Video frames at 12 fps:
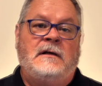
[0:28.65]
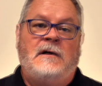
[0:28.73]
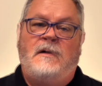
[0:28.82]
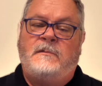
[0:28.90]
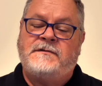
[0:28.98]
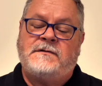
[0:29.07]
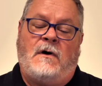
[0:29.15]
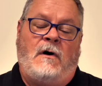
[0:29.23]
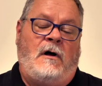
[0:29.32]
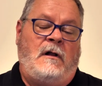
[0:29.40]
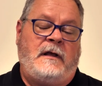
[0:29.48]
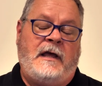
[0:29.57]
Almost
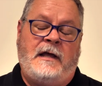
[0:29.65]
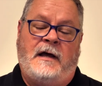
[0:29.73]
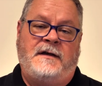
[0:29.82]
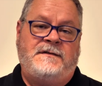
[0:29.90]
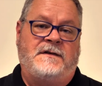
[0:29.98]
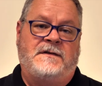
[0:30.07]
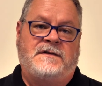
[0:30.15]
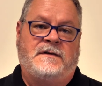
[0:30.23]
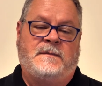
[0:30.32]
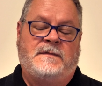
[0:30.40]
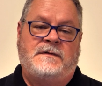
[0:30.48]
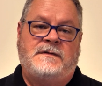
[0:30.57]
all AI
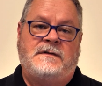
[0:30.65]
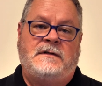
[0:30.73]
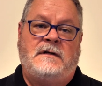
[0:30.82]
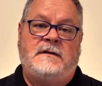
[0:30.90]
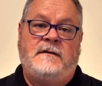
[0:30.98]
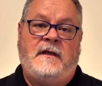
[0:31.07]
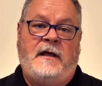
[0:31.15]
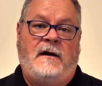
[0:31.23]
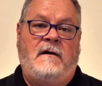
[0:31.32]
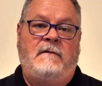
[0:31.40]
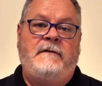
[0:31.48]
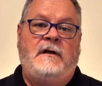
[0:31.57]
systems that
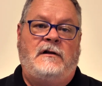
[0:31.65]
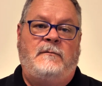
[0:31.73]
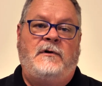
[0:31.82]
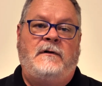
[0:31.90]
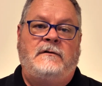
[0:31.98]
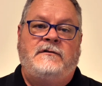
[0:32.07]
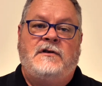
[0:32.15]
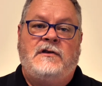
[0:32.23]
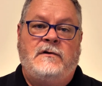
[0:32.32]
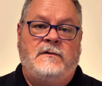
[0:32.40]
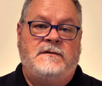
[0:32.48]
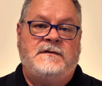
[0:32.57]
are available to
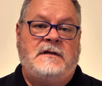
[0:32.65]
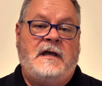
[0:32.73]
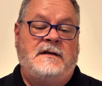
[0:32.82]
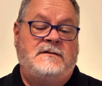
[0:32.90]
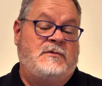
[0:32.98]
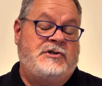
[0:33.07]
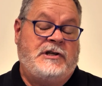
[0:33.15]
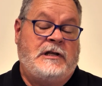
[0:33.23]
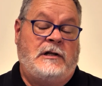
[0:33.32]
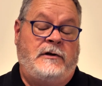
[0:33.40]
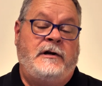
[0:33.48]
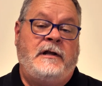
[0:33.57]
use as
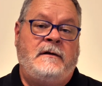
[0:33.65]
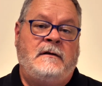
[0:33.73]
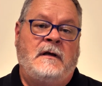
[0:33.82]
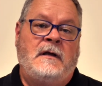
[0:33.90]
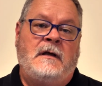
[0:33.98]
machine learning